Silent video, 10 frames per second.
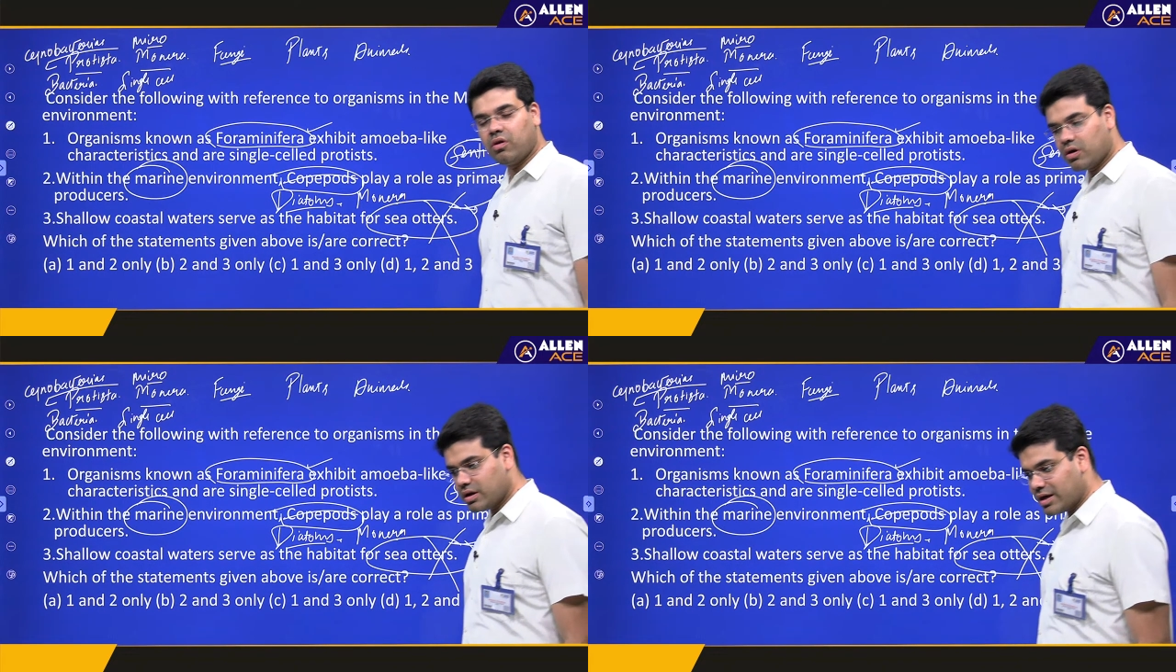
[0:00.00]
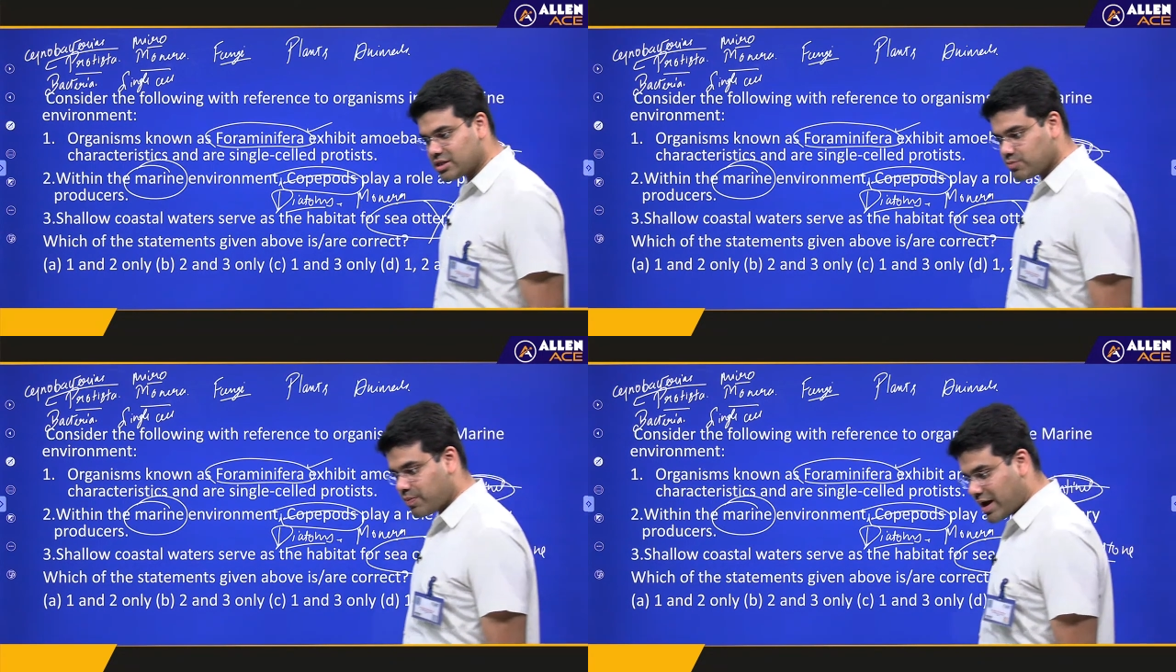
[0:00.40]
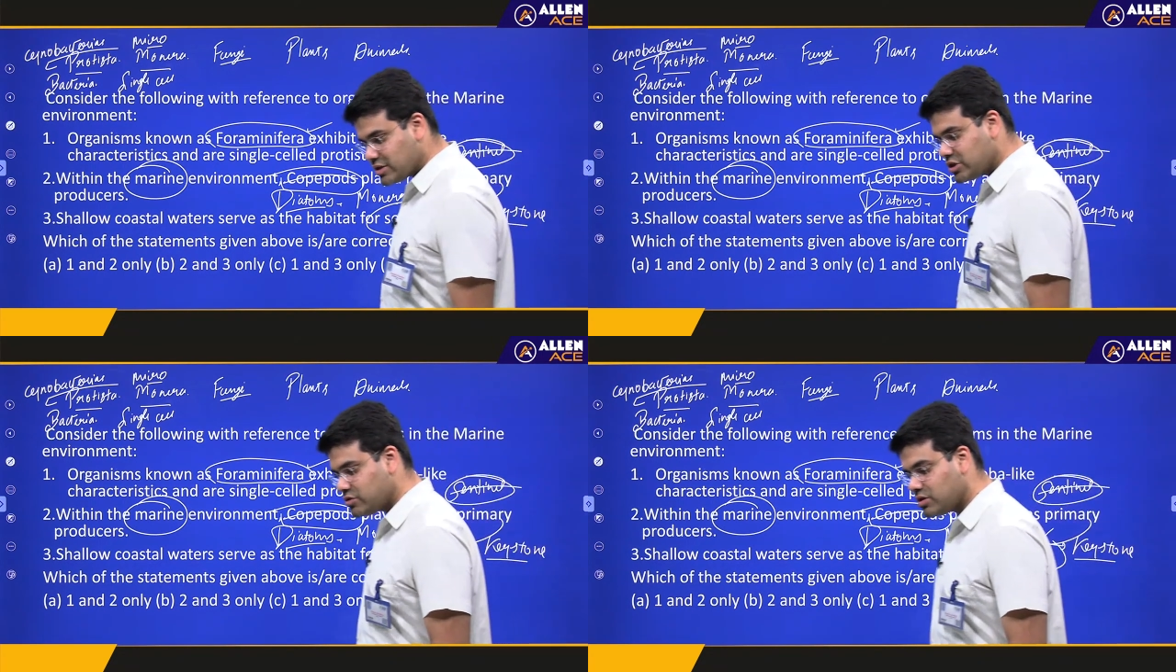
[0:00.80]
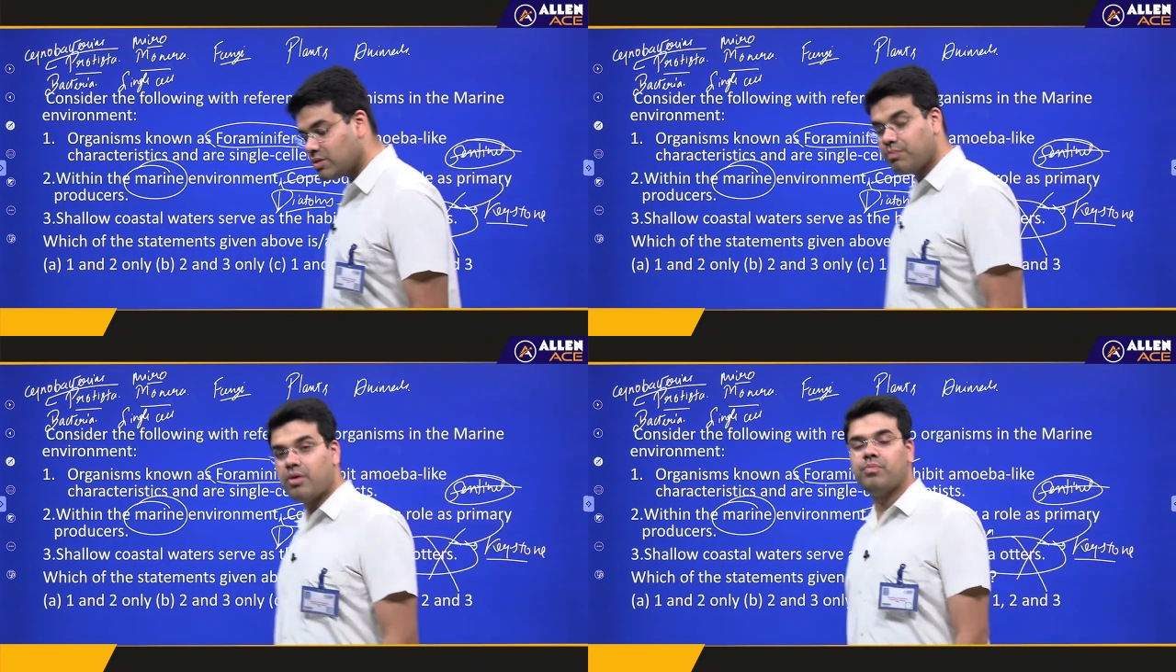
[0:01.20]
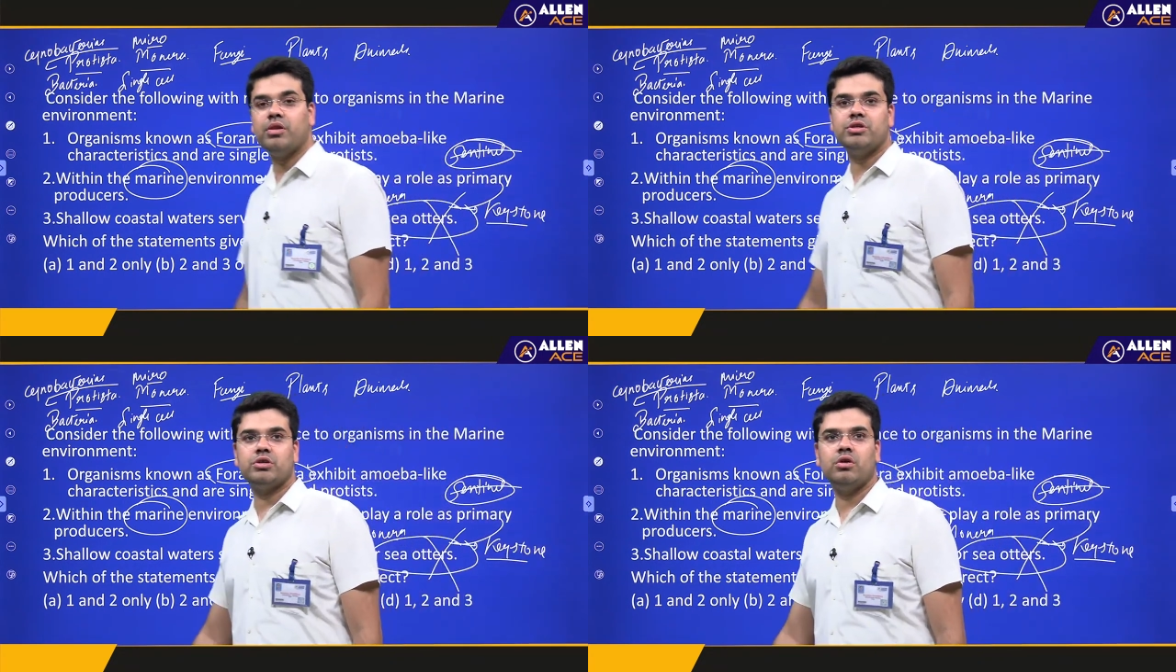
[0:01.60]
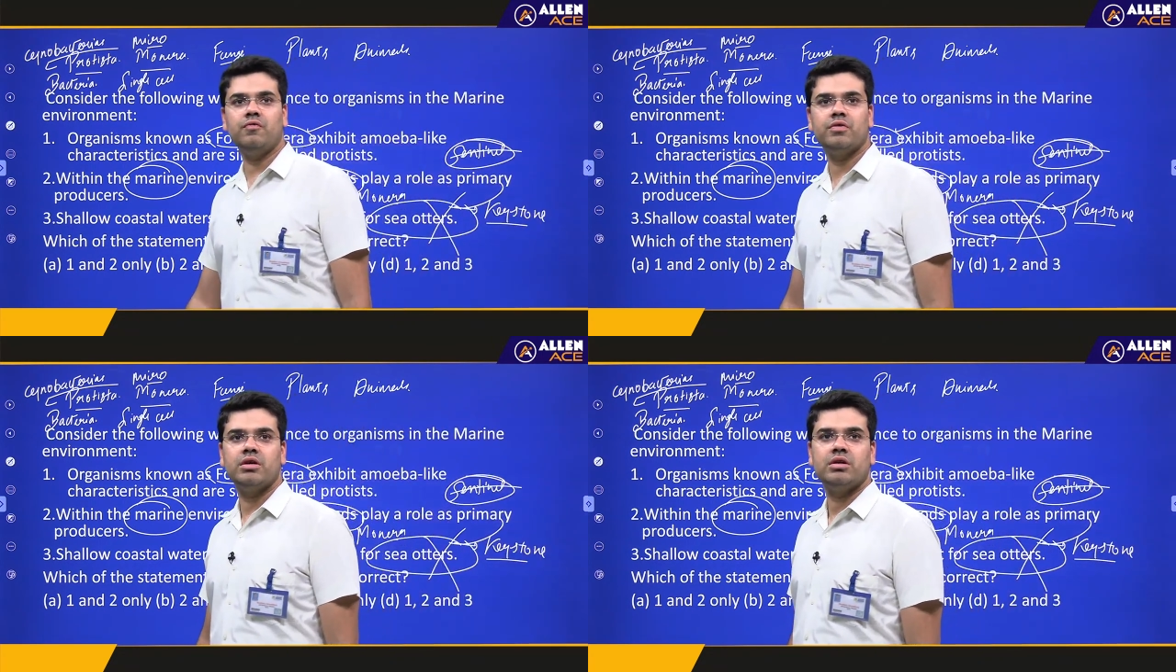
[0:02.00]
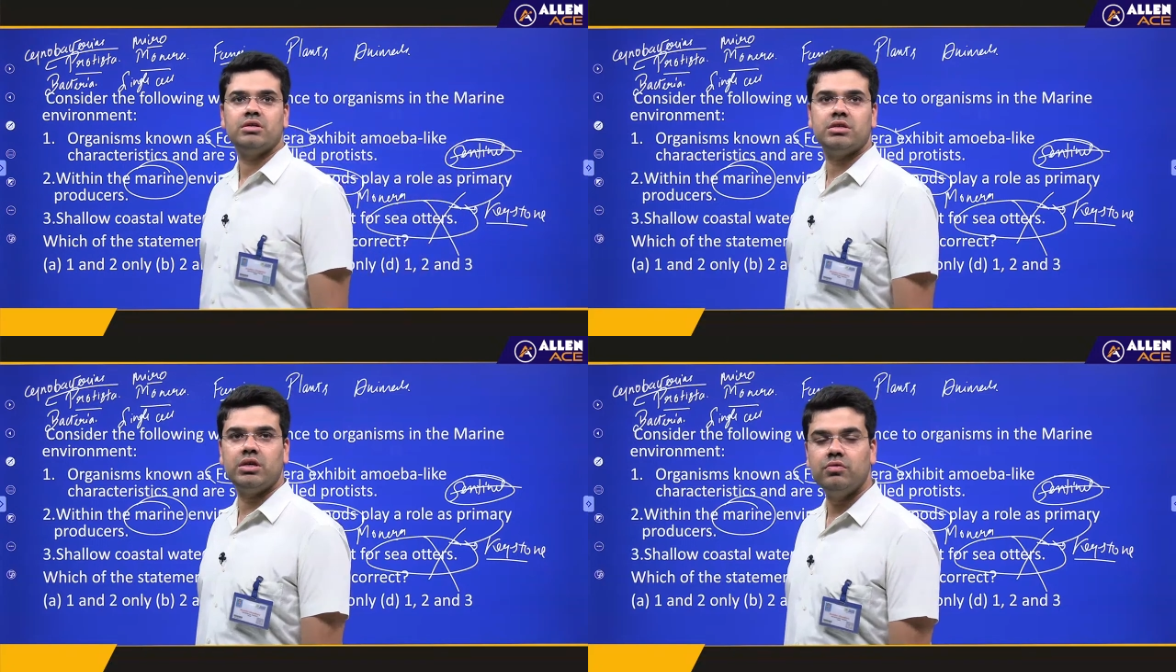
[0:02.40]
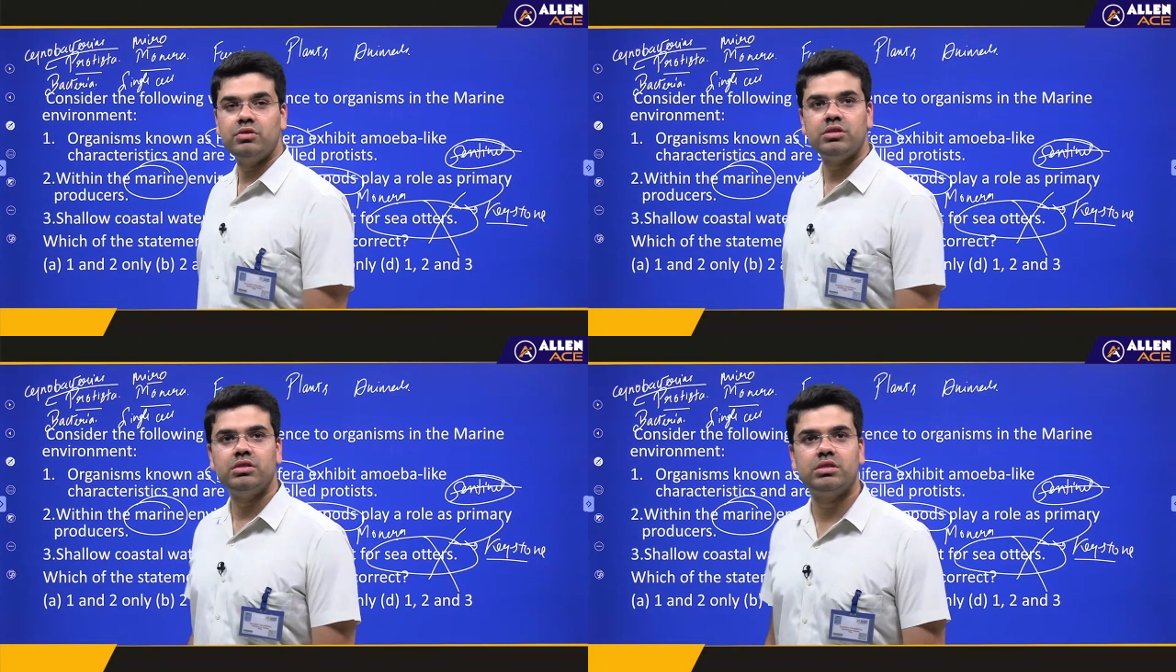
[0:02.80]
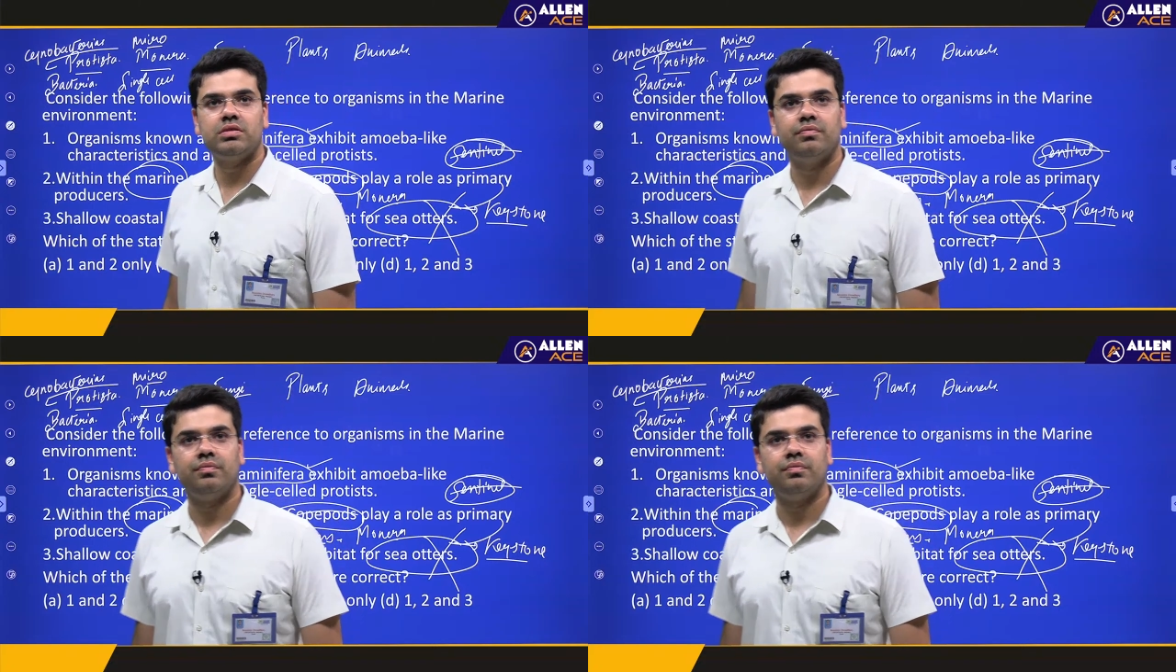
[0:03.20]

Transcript: or expansion in the population of sea urchins,